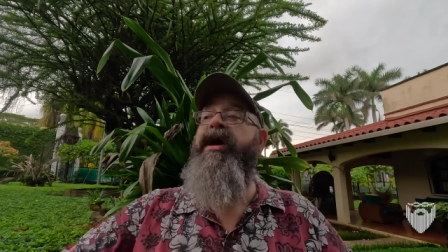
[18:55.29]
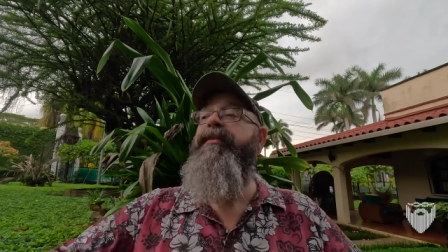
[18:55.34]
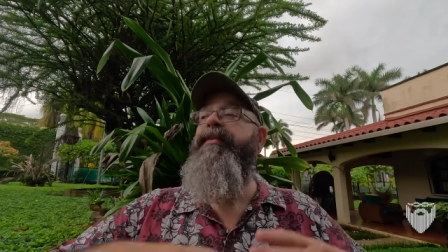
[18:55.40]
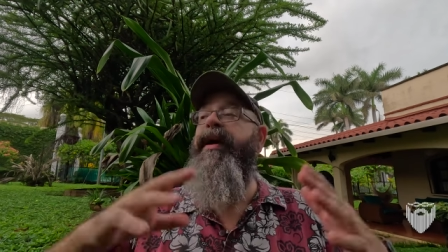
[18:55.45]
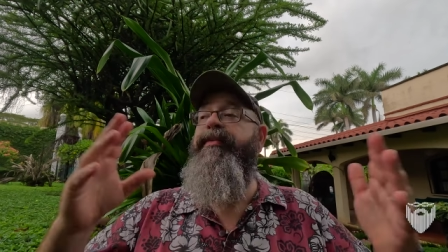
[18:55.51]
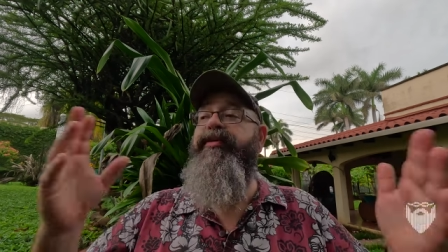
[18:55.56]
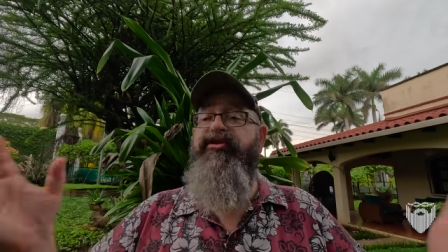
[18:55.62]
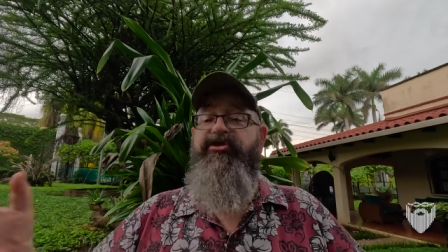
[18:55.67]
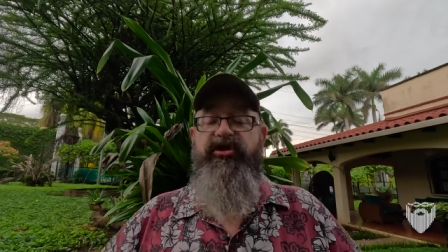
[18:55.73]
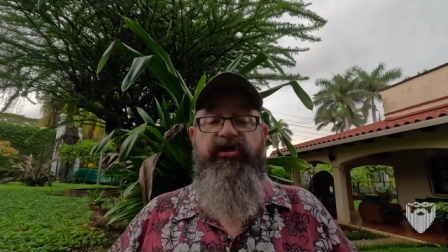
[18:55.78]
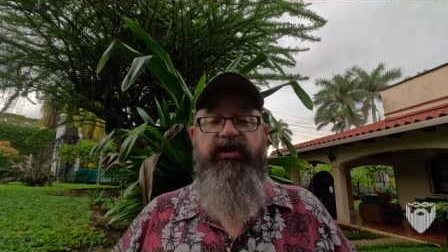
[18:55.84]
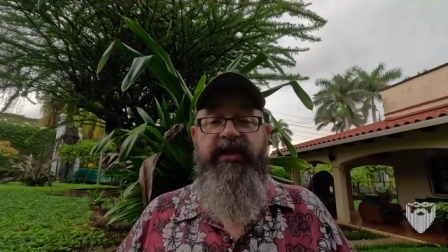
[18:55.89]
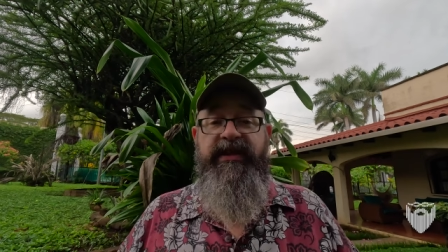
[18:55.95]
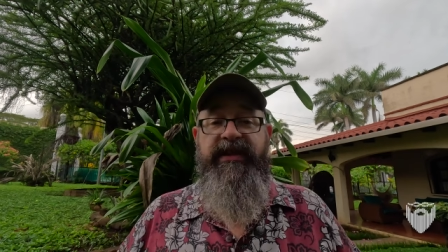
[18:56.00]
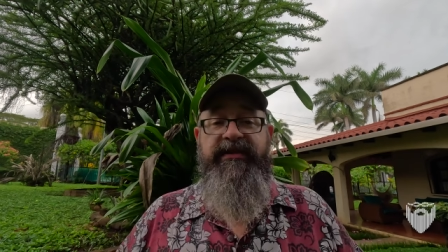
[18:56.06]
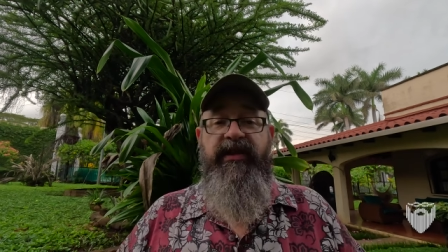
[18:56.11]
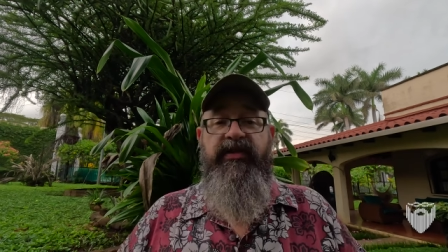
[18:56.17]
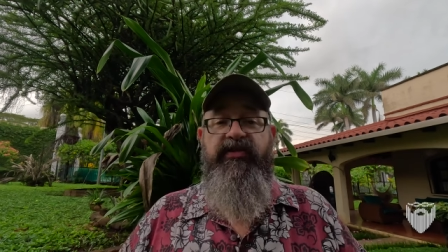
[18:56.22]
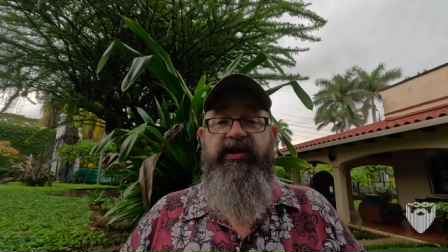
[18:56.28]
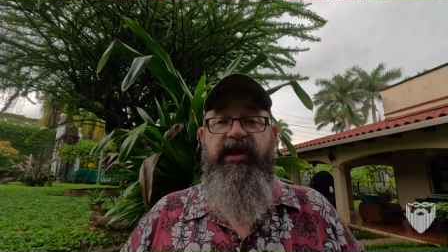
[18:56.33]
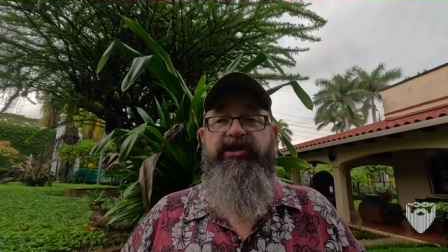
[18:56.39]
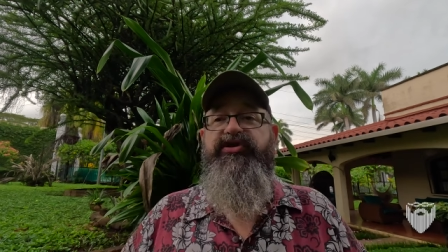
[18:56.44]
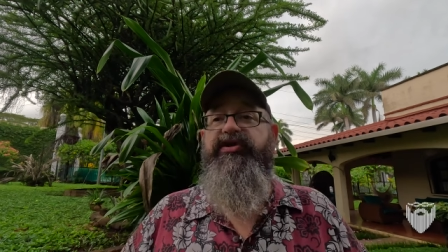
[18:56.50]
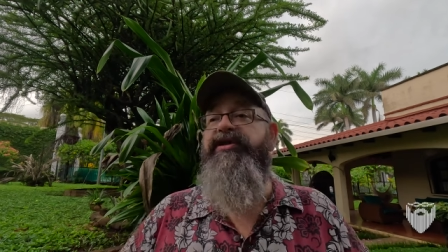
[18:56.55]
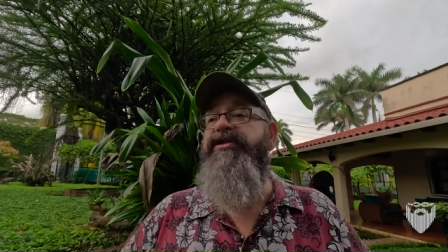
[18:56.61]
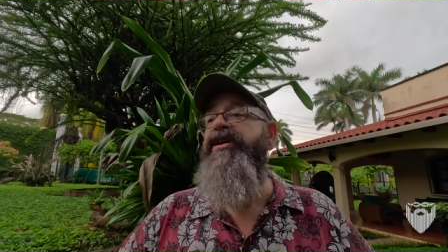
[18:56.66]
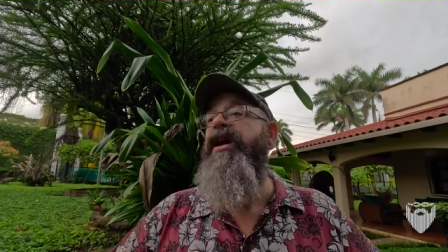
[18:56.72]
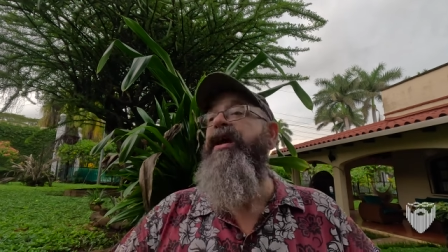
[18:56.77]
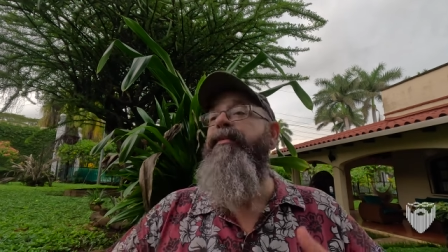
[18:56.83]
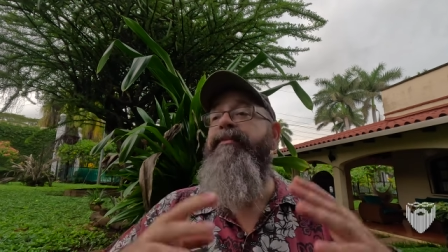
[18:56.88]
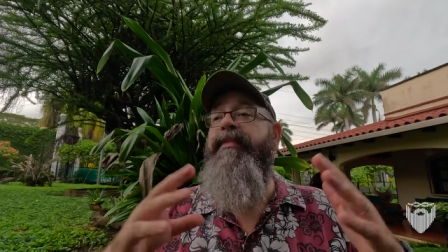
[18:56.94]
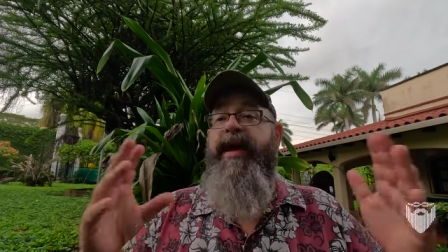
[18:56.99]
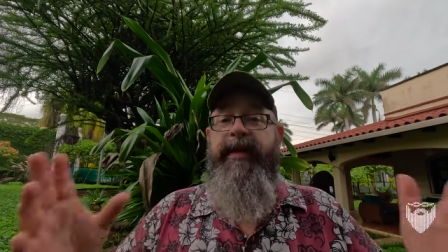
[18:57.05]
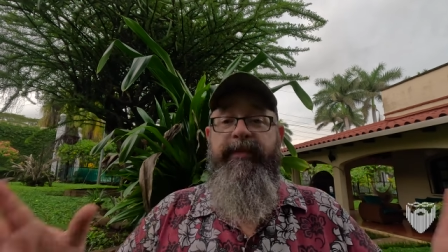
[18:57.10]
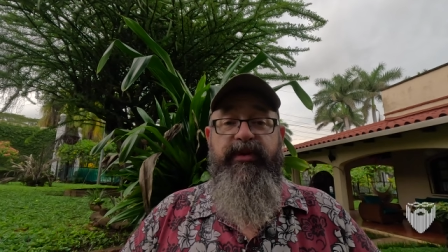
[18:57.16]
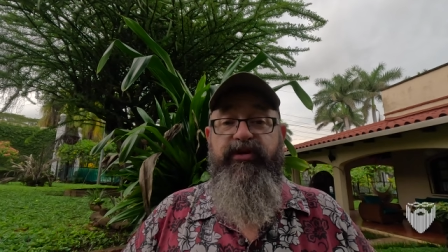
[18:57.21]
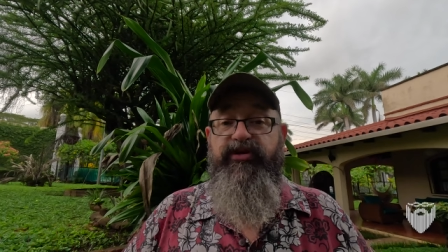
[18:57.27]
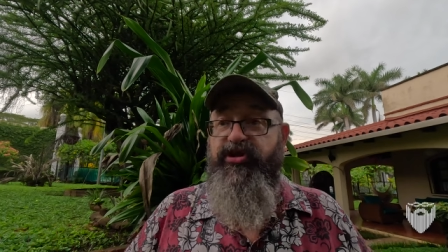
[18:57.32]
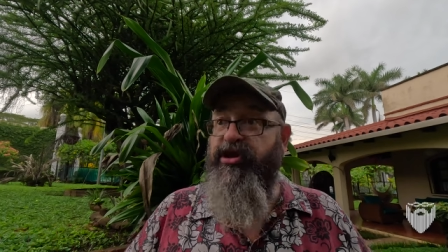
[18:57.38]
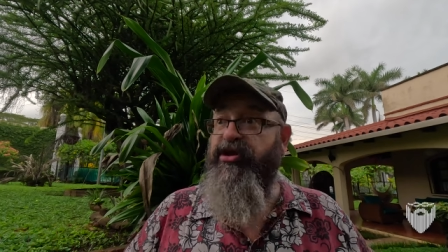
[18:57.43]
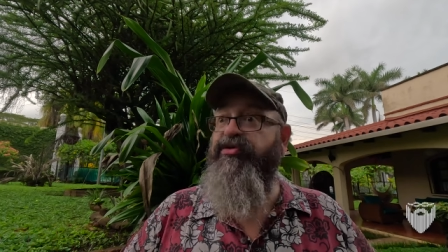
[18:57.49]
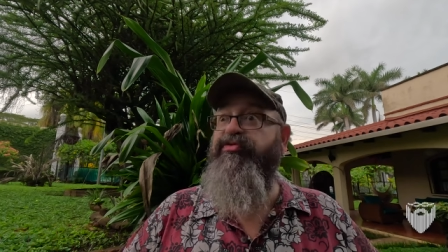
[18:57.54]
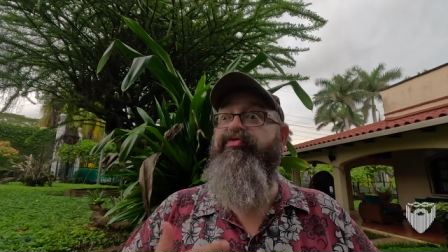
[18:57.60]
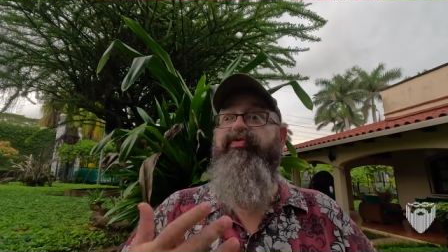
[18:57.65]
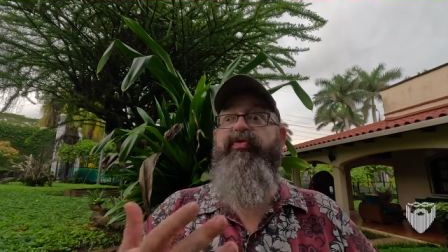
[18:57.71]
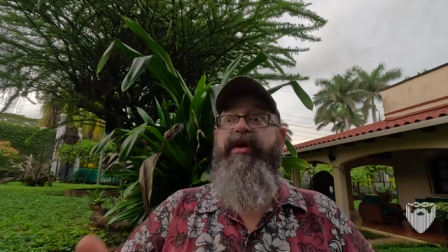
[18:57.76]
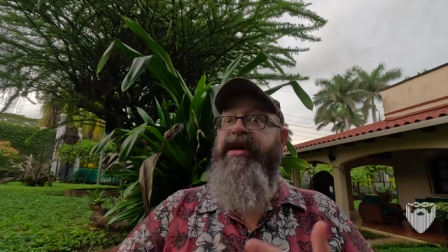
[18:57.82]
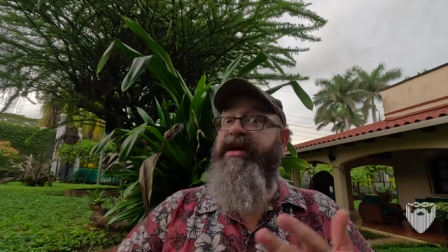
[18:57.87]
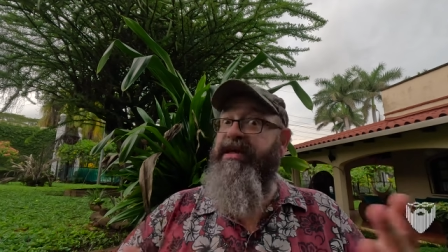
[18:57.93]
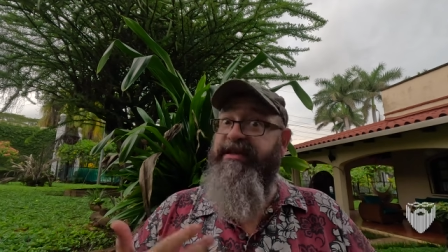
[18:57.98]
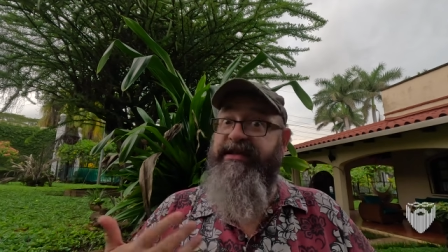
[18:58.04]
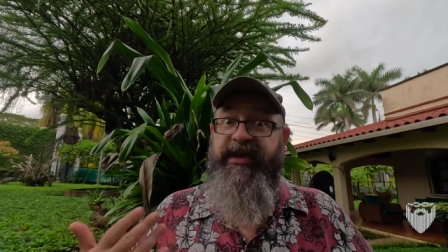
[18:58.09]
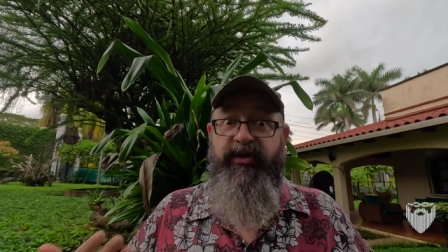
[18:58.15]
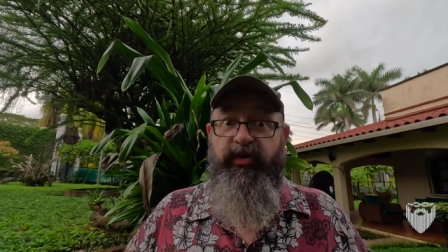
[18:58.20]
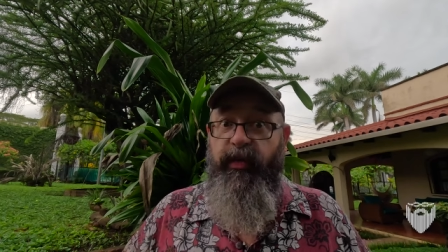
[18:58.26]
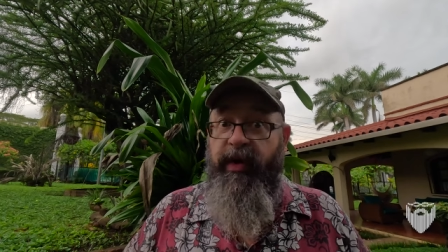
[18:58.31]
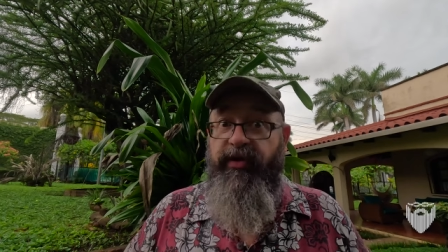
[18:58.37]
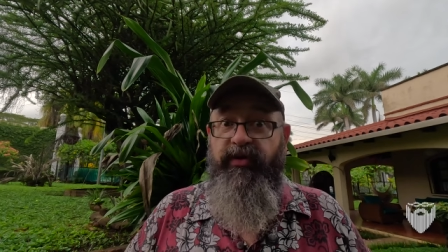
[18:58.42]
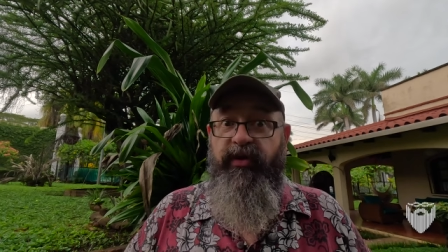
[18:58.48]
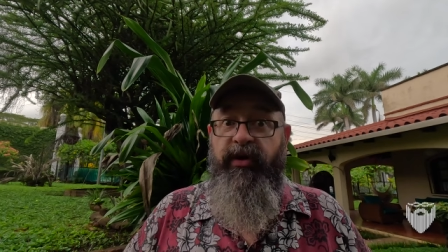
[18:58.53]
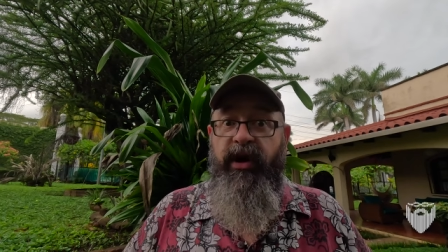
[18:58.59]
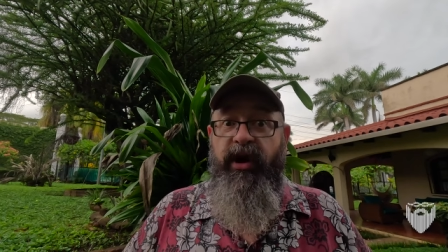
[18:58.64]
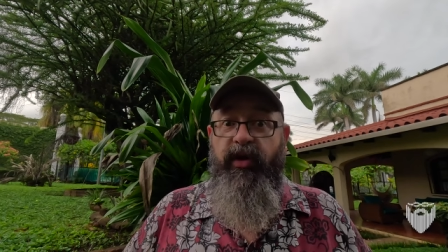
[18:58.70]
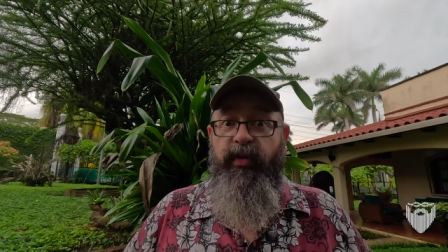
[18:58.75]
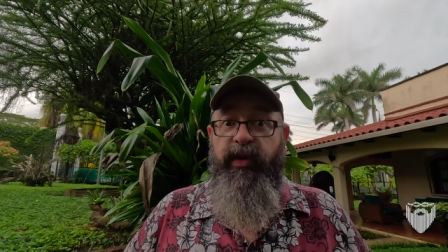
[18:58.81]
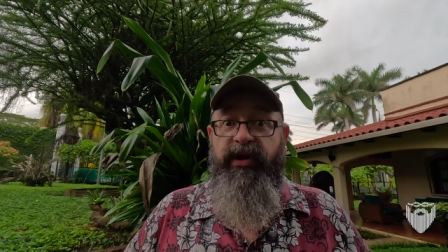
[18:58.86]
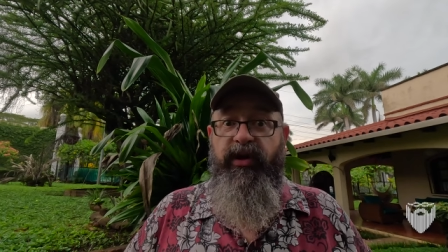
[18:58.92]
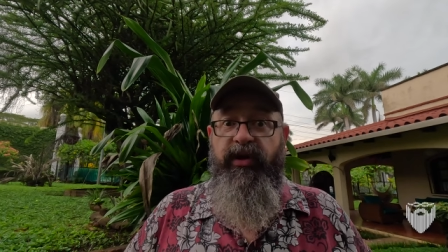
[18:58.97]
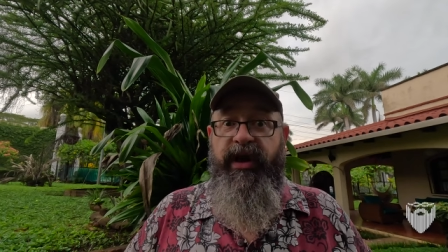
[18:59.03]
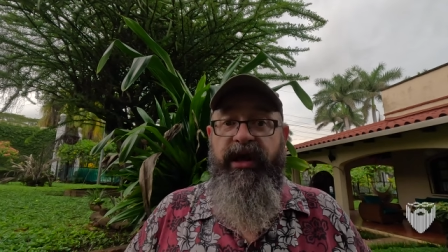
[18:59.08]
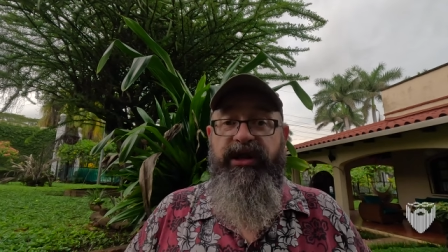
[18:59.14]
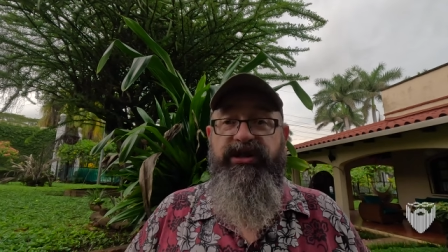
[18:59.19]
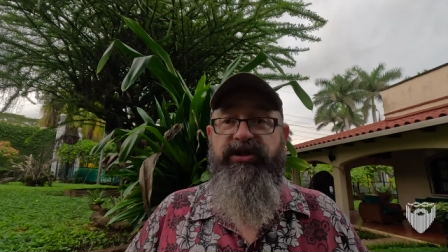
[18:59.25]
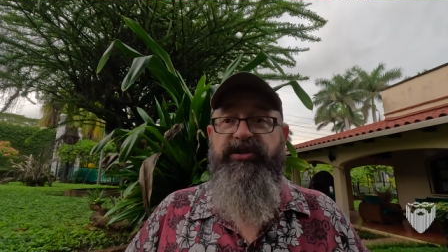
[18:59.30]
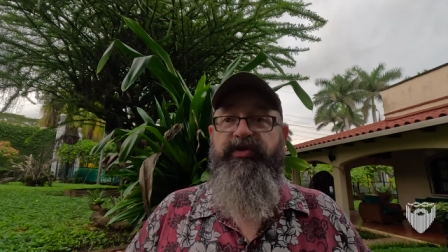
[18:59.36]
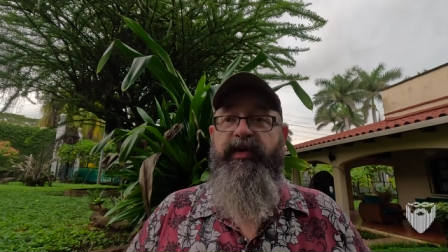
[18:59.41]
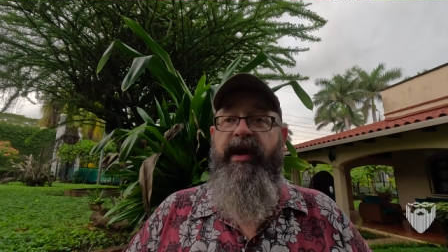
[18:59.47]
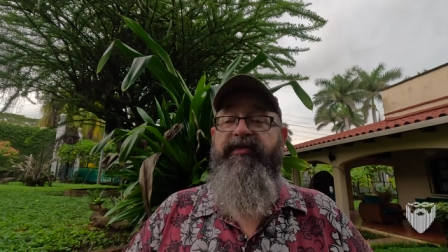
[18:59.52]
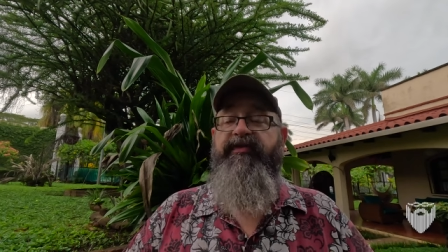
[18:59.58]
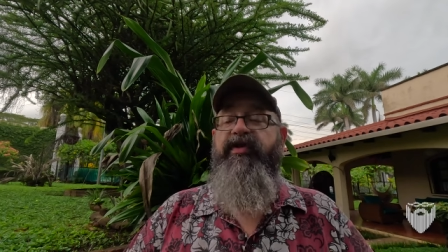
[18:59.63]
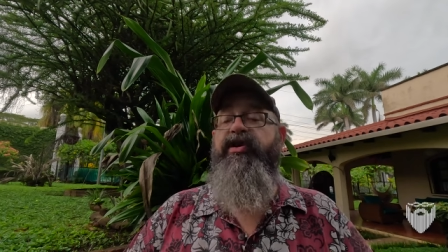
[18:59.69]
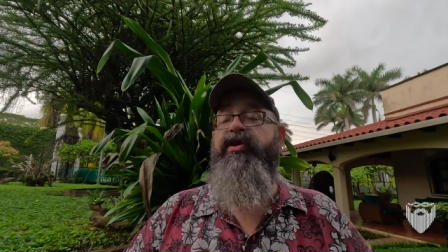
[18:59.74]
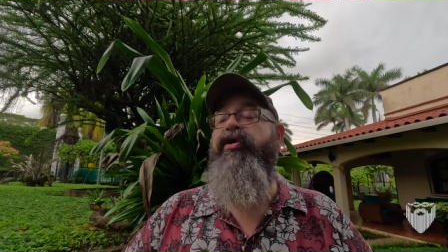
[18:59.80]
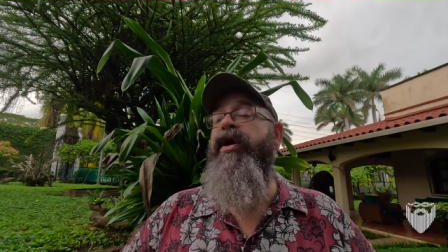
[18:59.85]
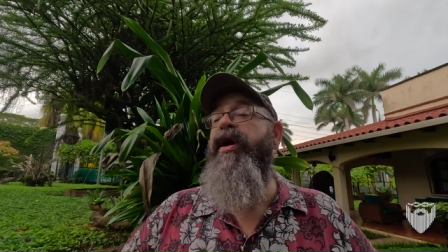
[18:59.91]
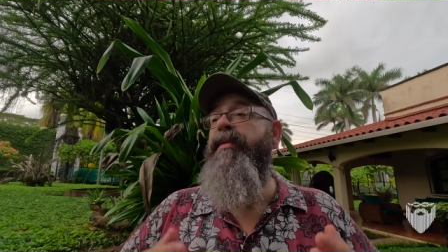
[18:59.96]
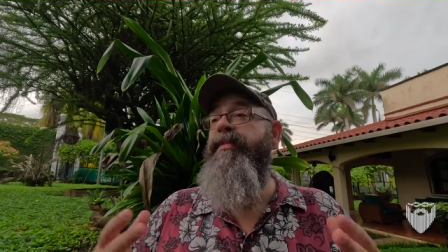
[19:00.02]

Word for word: Maybe you should look at these other countries. Maybe you should reconsider whether relocation's right for you.